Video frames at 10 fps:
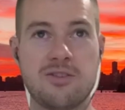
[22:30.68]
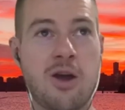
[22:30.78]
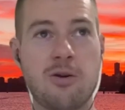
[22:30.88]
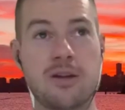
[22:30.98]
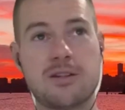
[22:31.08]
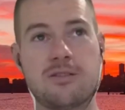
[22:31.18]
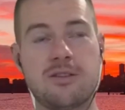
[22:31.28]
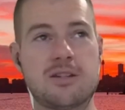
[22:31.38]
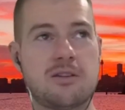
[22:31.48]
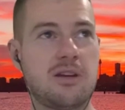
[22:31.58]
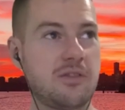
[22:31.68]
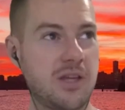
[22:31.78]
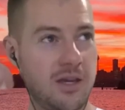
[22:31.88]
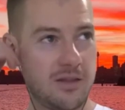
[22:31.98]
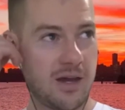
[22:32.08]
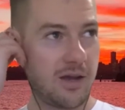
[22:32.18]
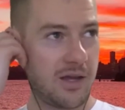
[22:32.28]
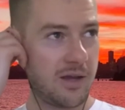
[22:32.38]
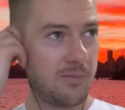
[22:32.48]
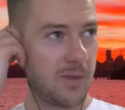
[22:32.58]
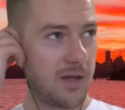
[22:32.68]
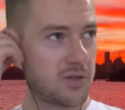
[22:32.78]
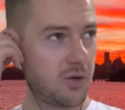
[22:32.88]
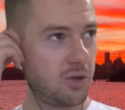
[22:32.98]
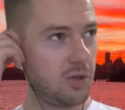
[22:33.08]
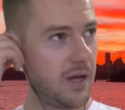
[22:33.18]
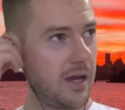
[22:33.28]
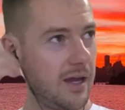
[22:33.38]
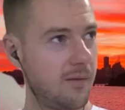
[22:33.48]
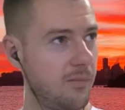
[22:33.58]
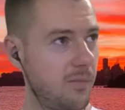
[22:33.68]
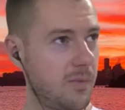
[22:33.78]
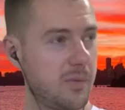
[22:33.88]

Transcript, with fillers: no, I don't. I don't advocate that um, at all um,